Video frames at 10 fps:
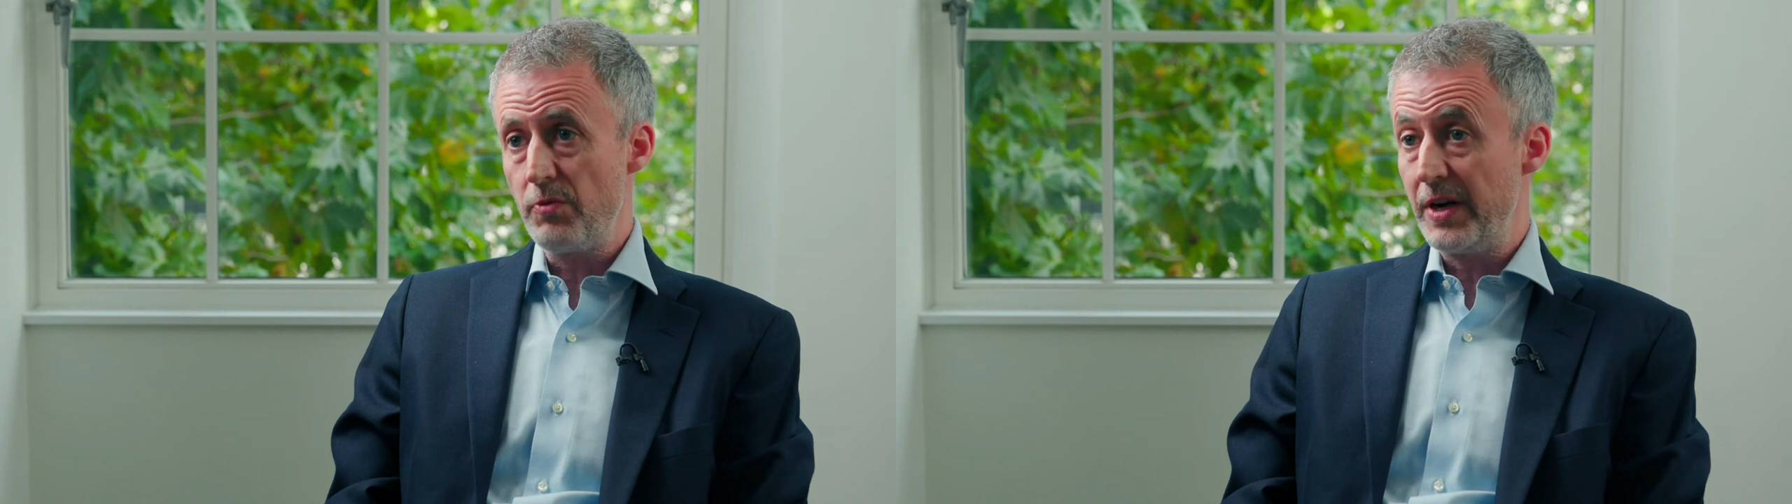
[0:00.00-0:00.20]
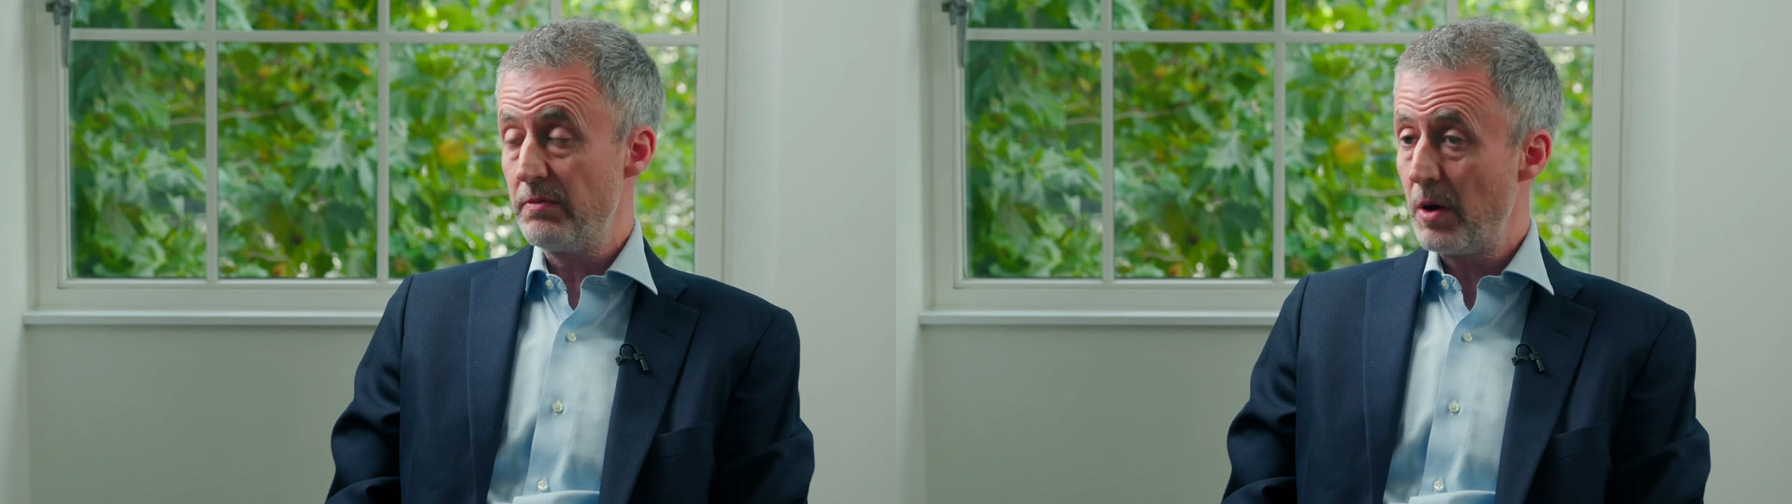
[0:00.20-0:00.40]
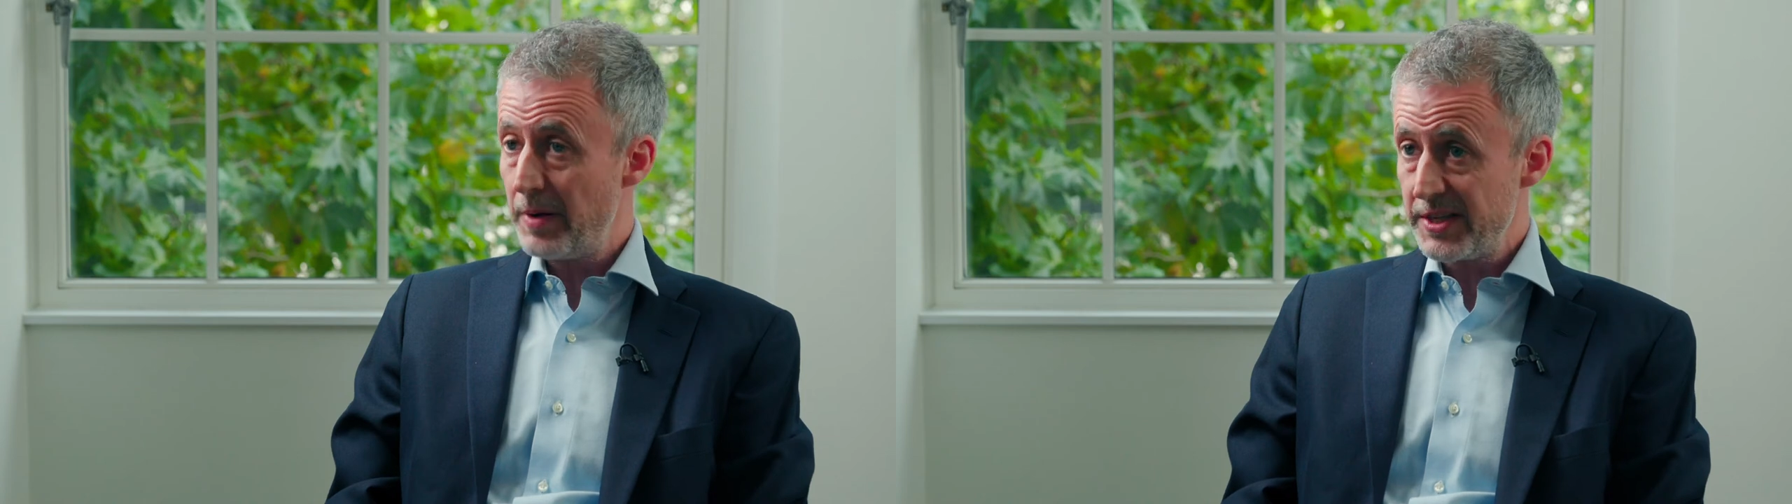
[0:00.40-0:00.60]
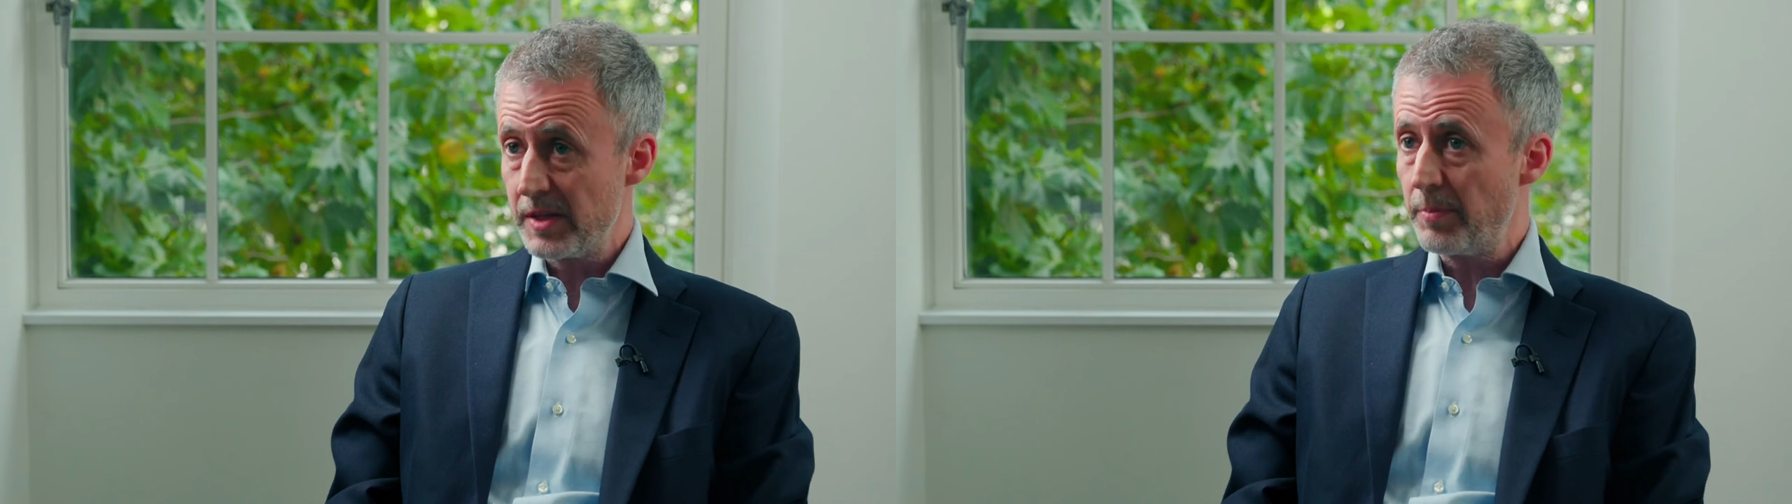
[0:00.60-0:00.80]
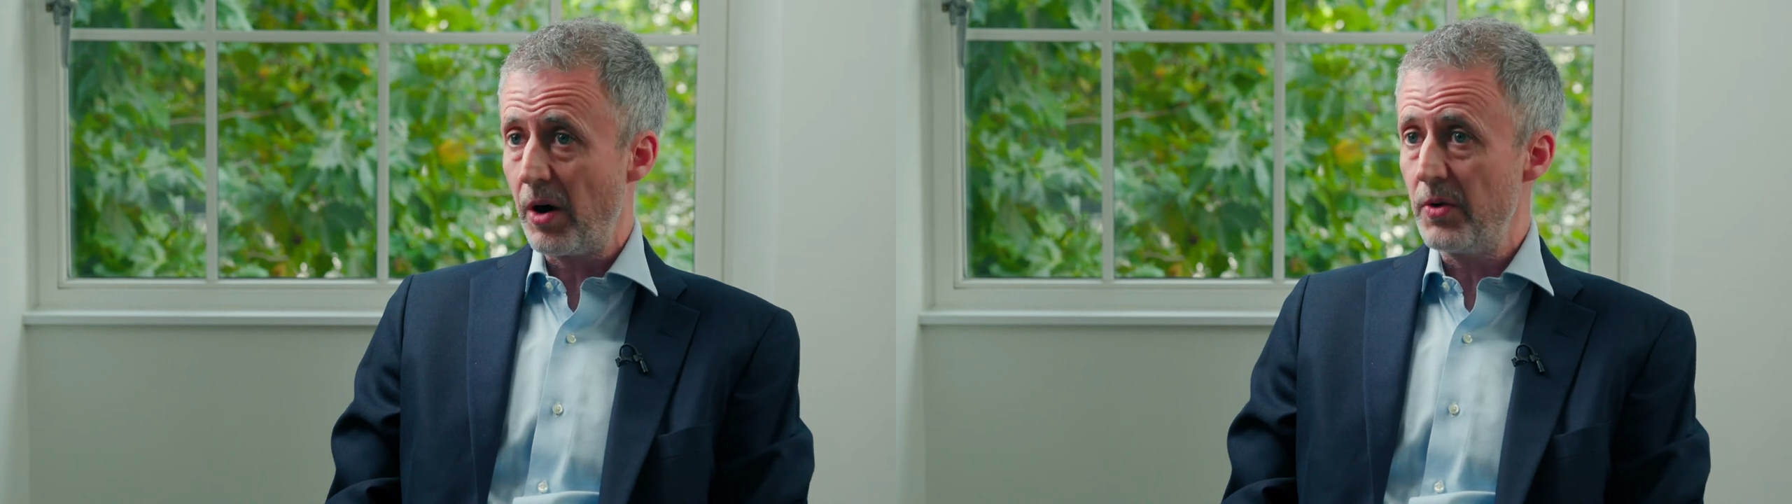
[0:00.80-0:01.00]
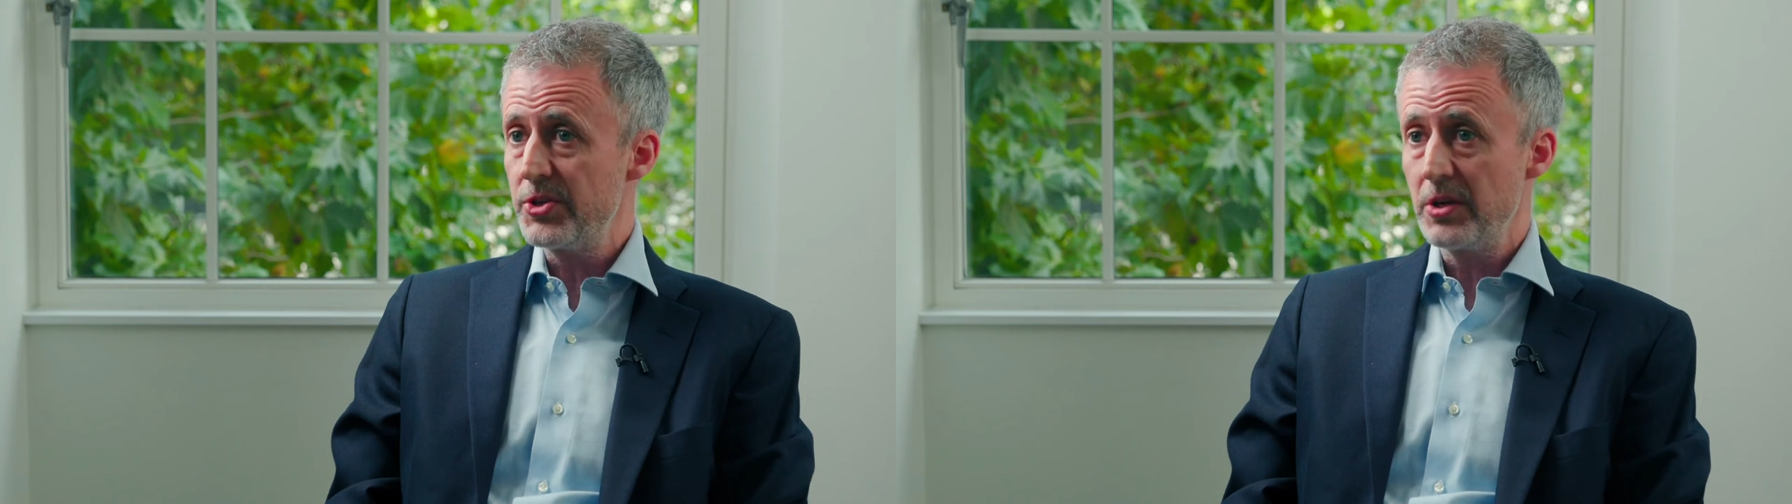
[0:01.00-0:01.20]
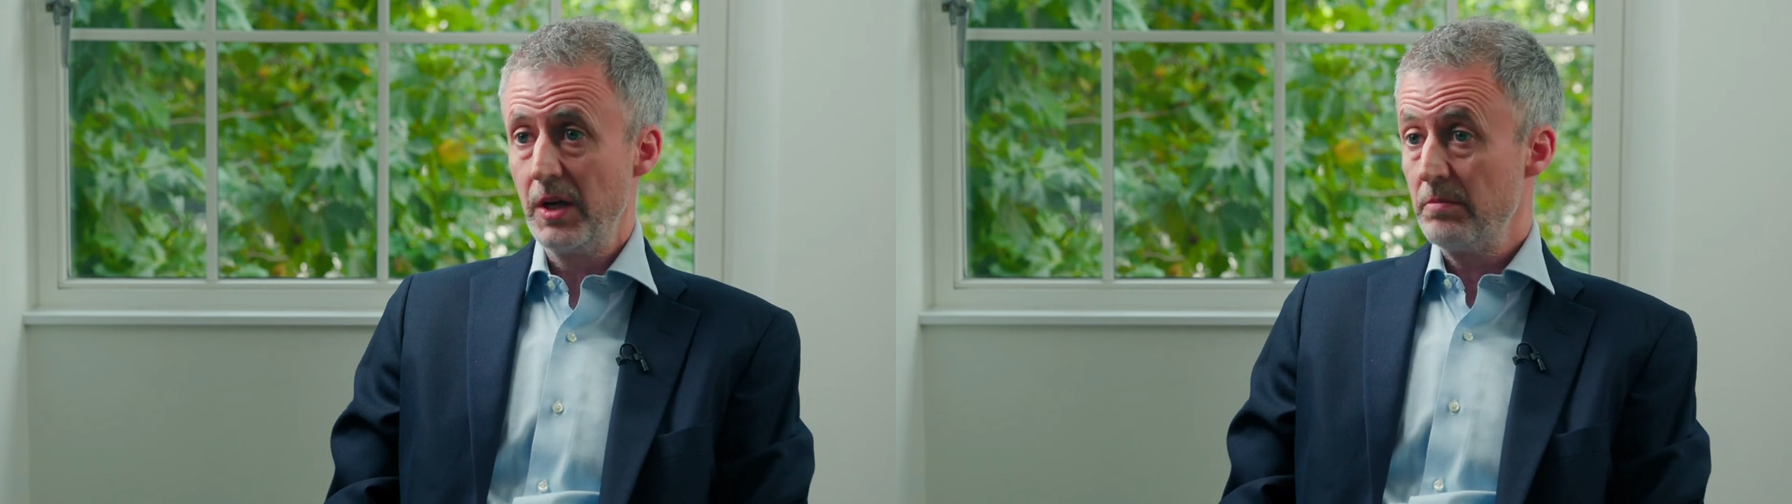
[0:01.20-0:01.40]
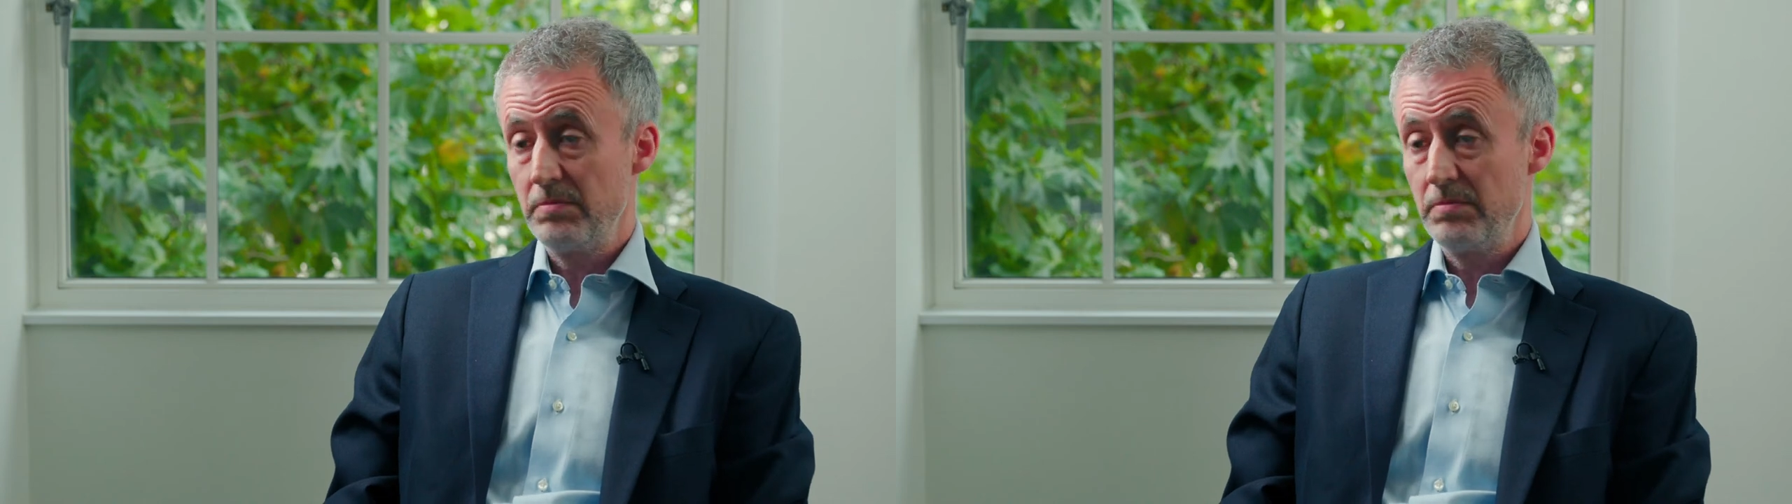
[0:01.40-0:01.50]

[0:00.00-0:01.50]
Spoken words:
a really robust approach,